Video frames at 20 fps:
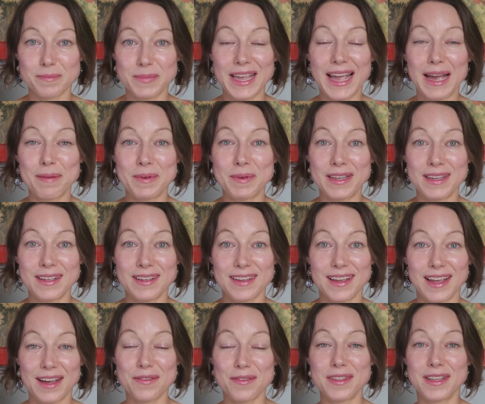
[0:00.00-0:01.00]
be happy,
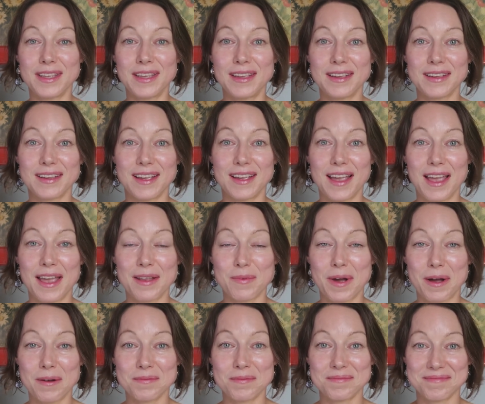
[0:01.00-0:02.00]
healthy, and
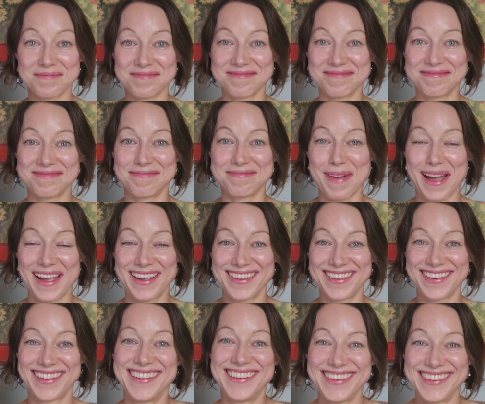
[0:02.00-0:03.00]
well. Bye.